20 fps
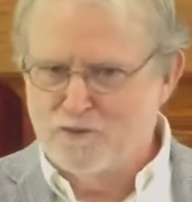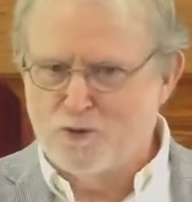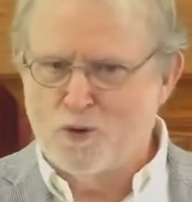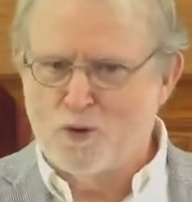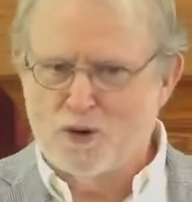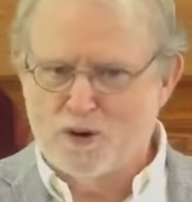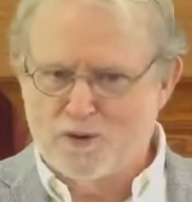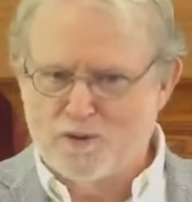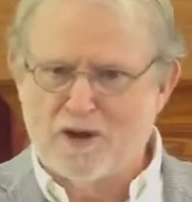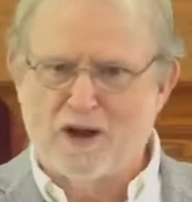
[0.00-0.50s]

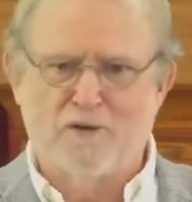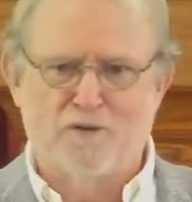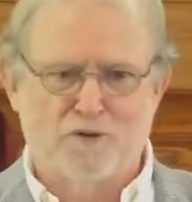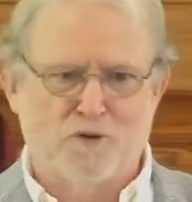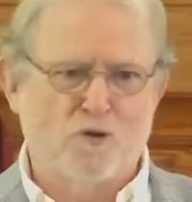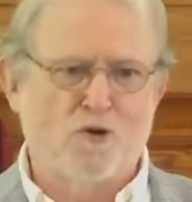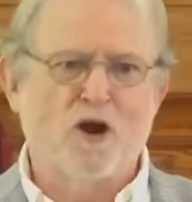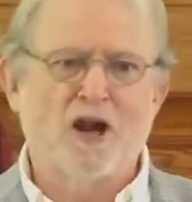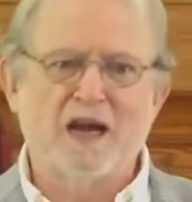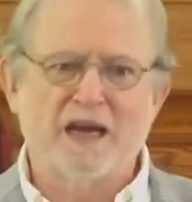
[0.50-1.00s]
for a
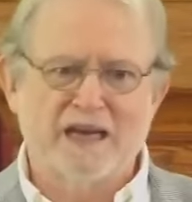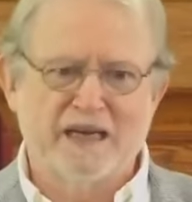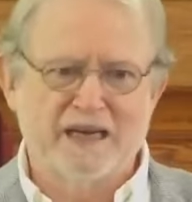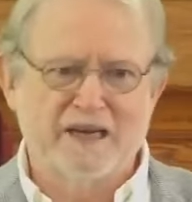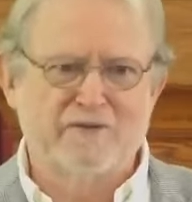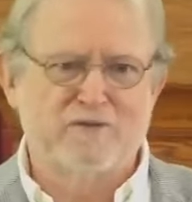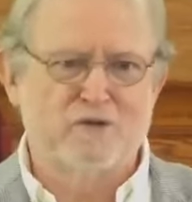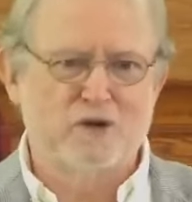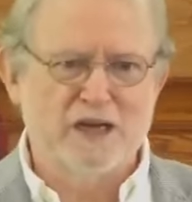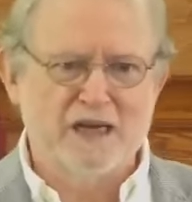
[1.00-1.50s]

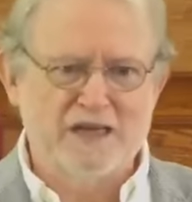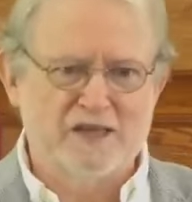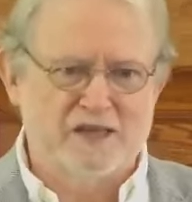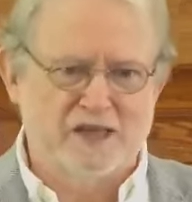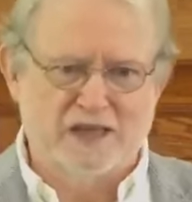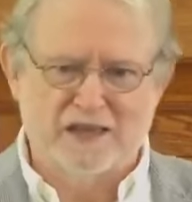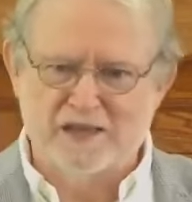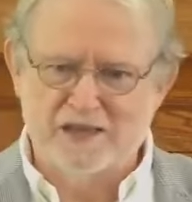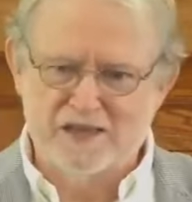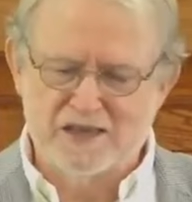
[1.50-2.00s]
variety of
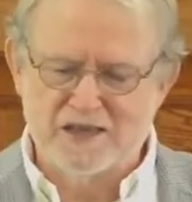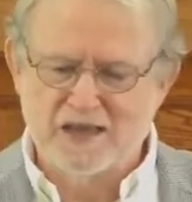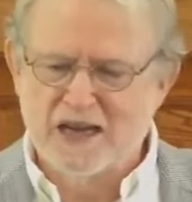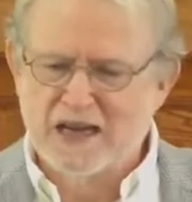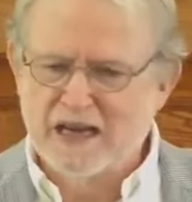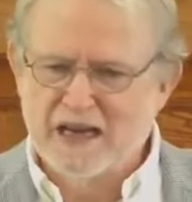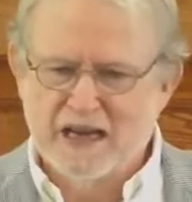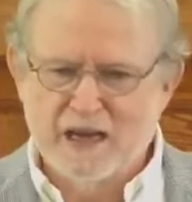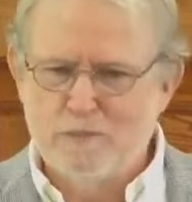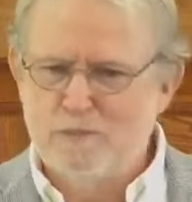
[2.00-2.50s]
reasons,
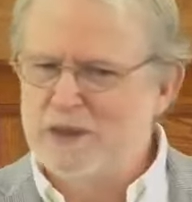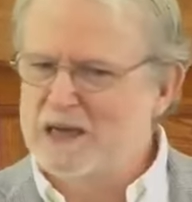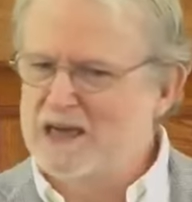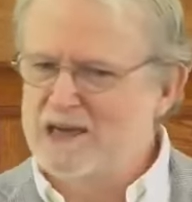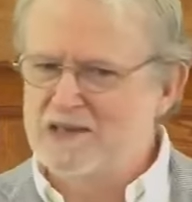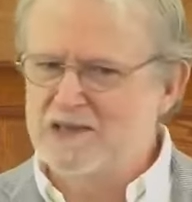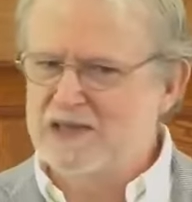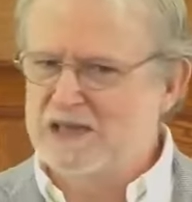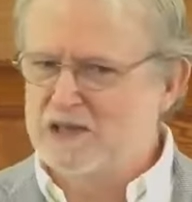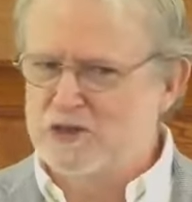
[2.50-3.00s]
and
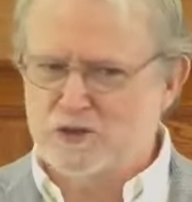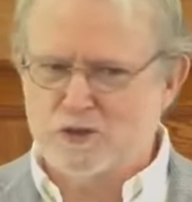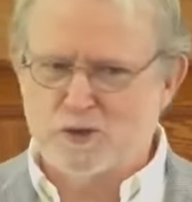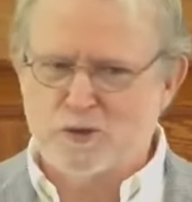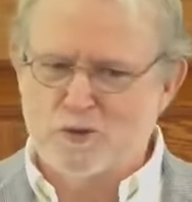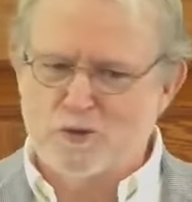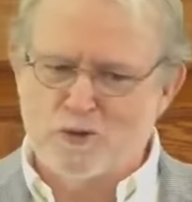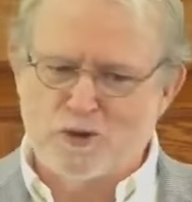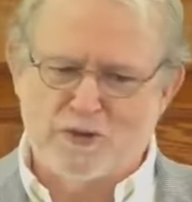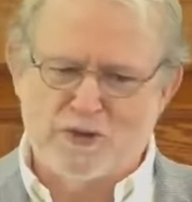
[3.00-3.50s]
because
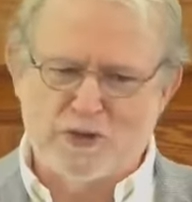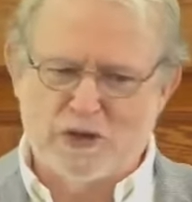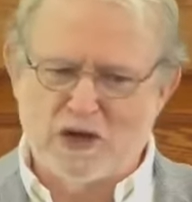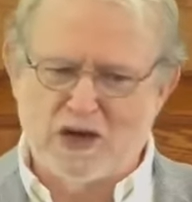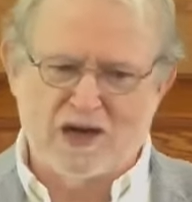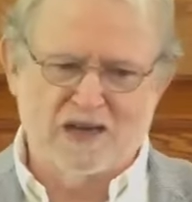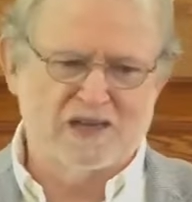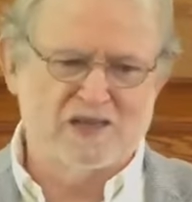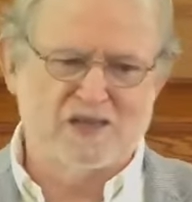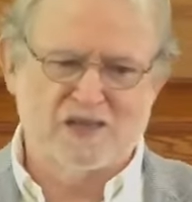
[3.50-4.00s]
Eastern
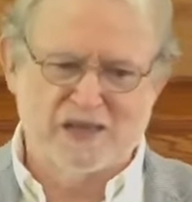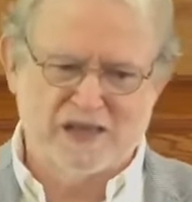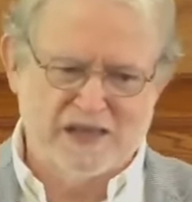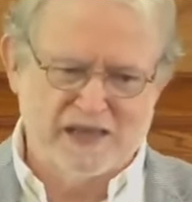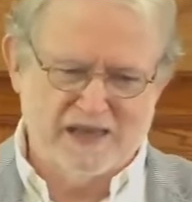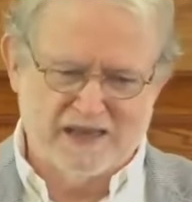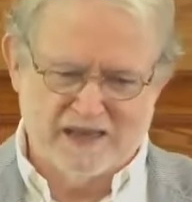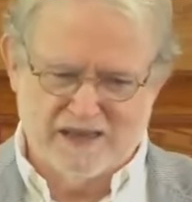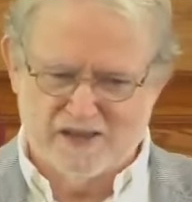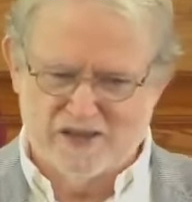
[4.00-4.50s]

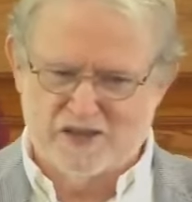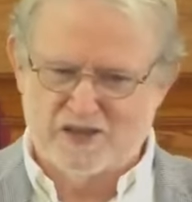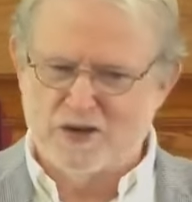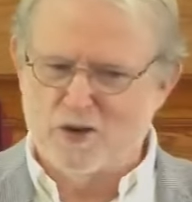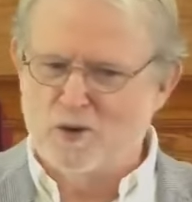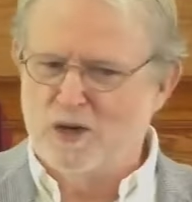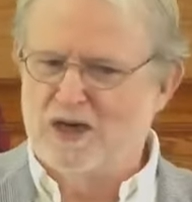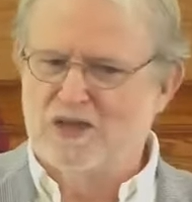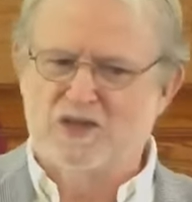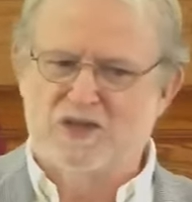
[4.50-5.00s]
Orthodoxy is
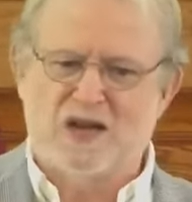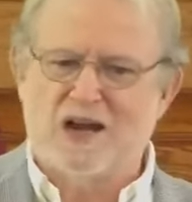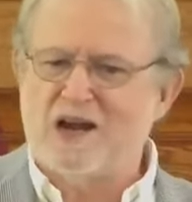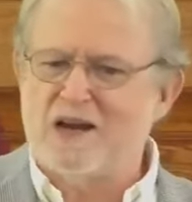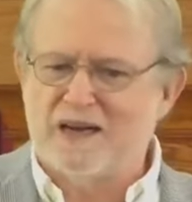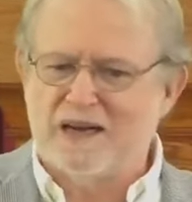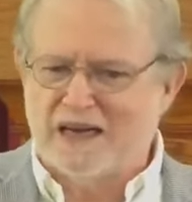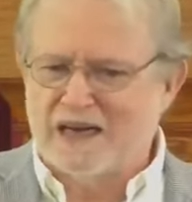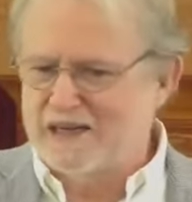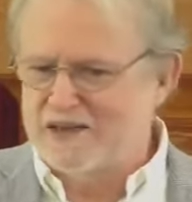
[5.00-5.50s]
so
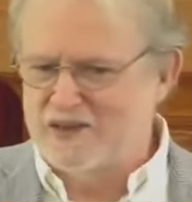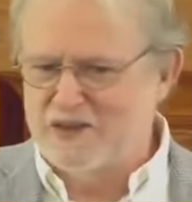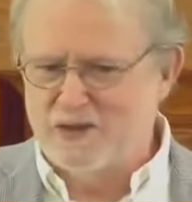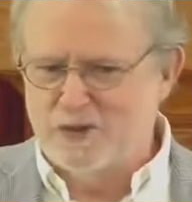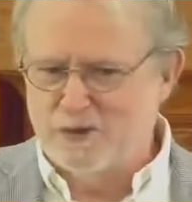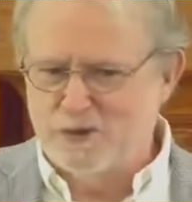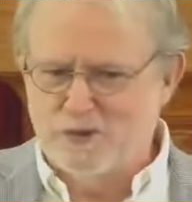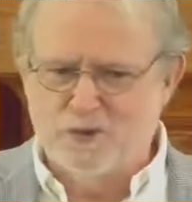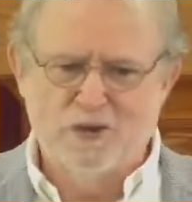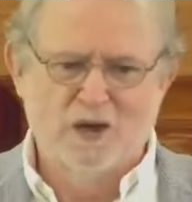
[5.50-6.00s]
exotic
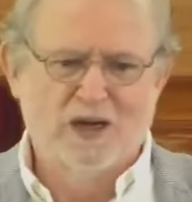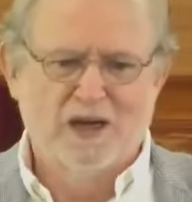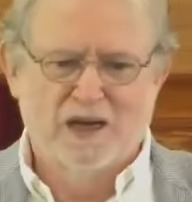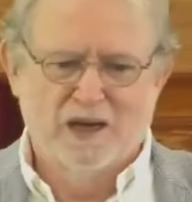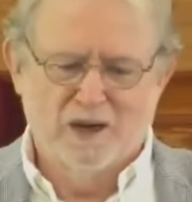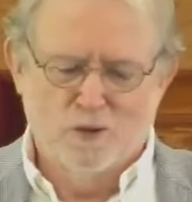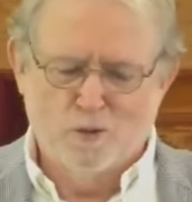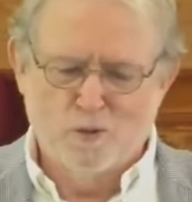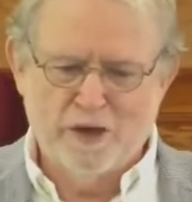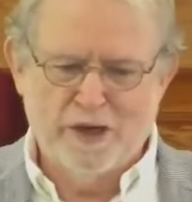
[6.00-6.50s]
to
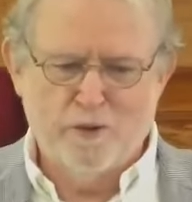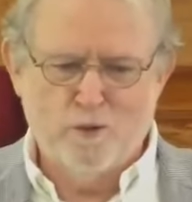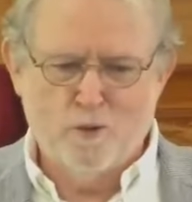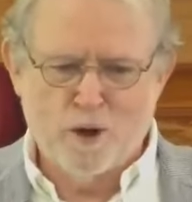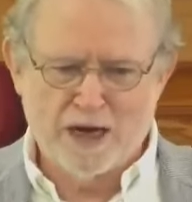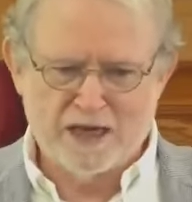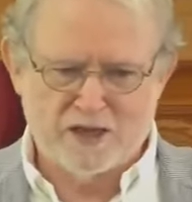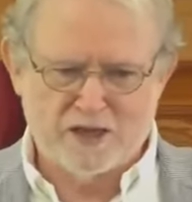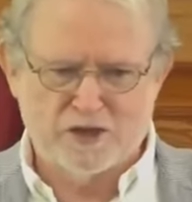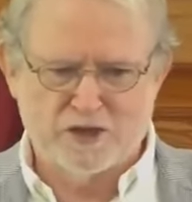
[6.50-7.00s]
we
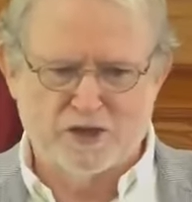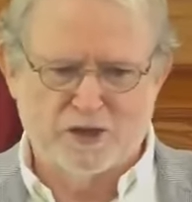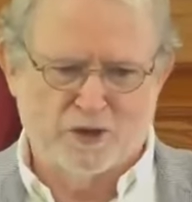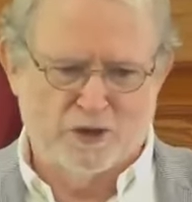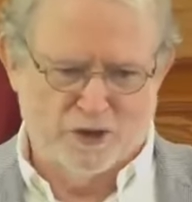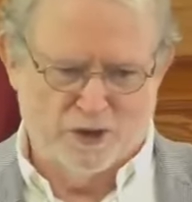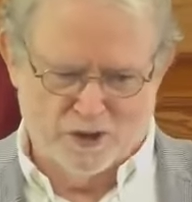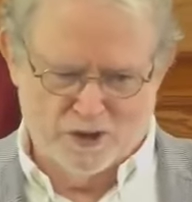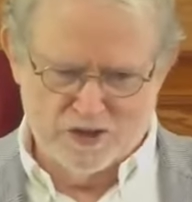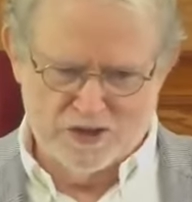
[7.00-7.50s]

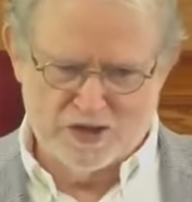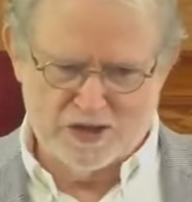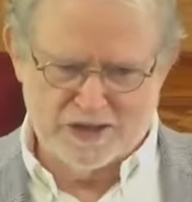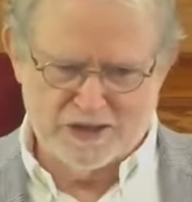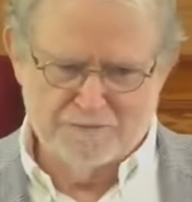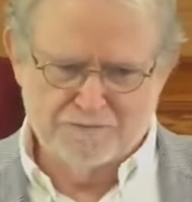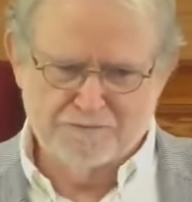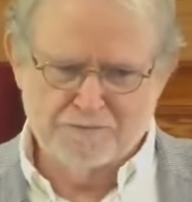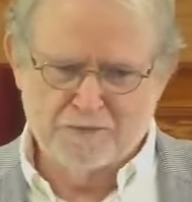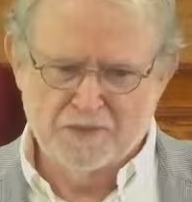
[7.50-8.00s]

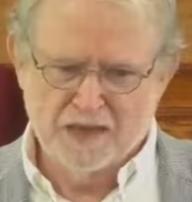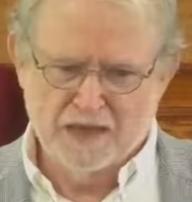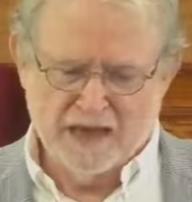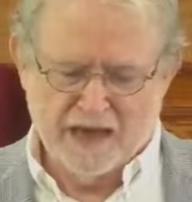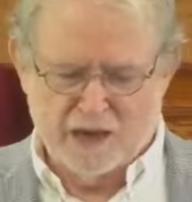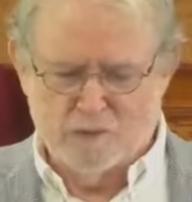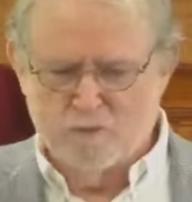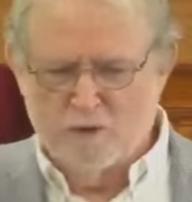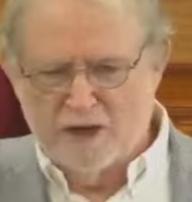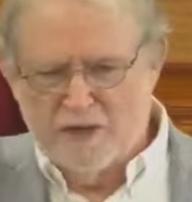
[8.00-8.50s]
Westerners,
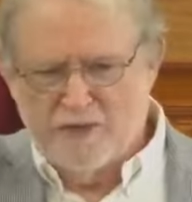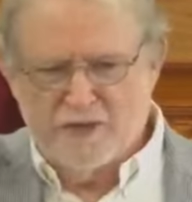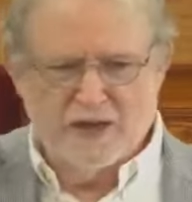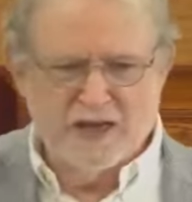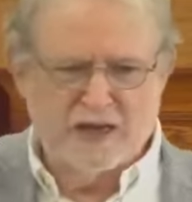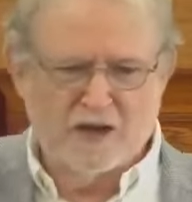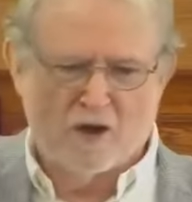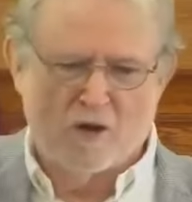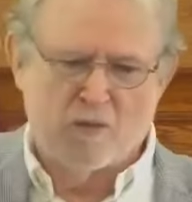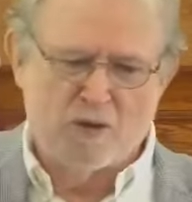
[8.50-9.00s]
and we
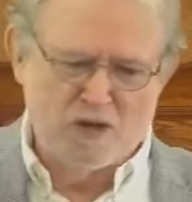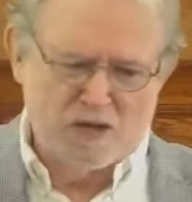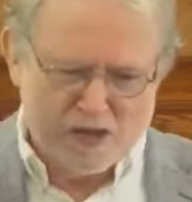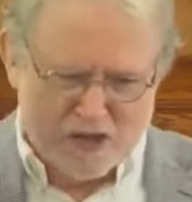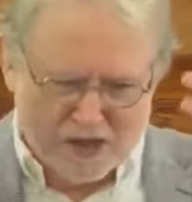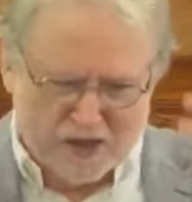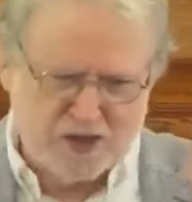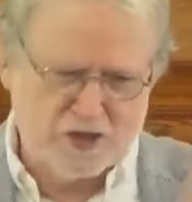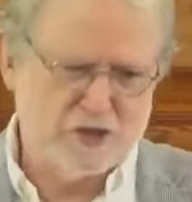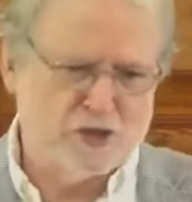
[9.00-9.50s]
think
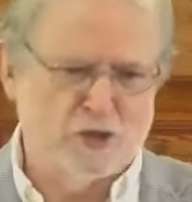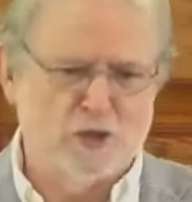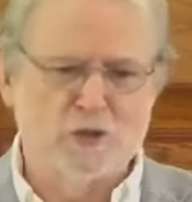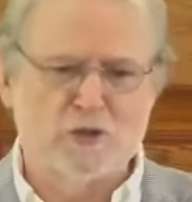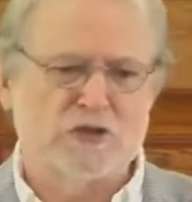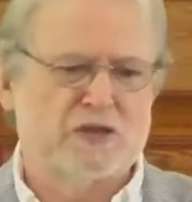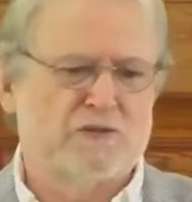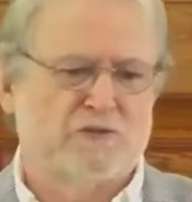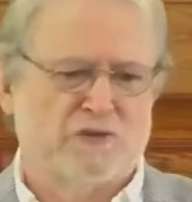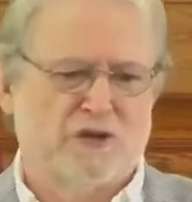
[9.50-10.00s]
almost
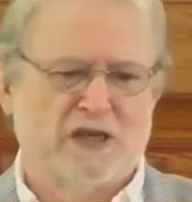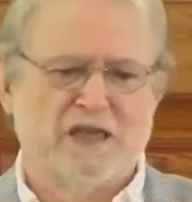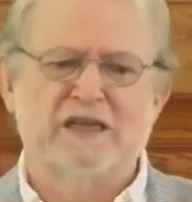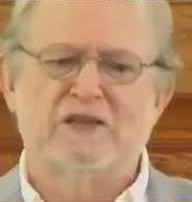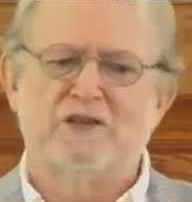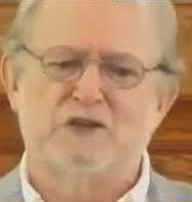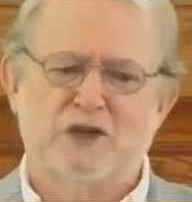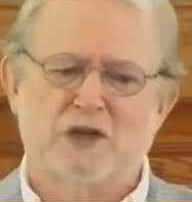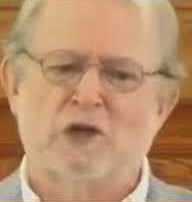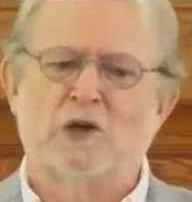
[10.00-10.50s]

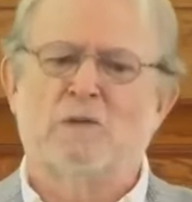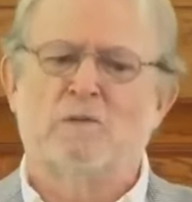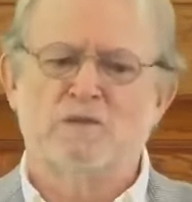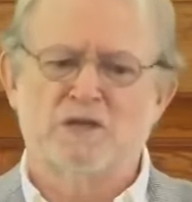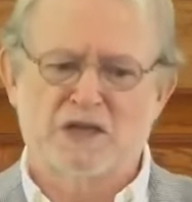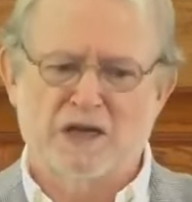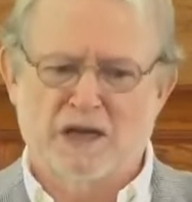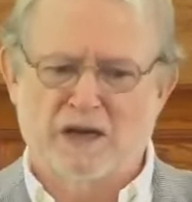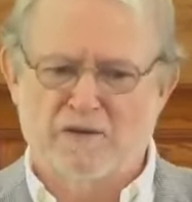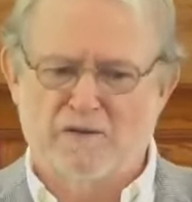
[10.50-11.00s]
exclusively in
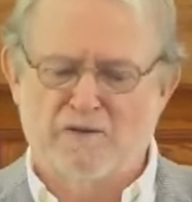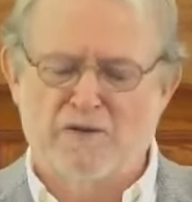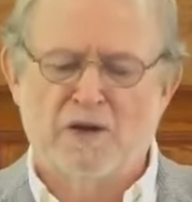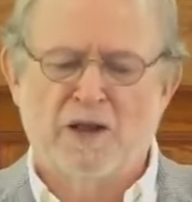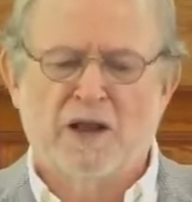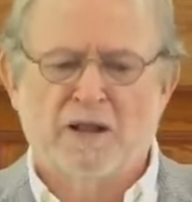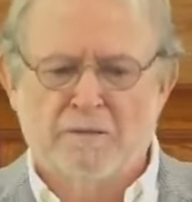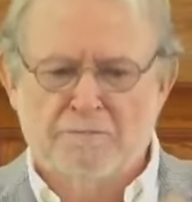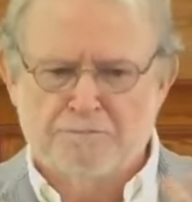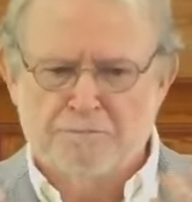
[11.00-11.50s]
terms of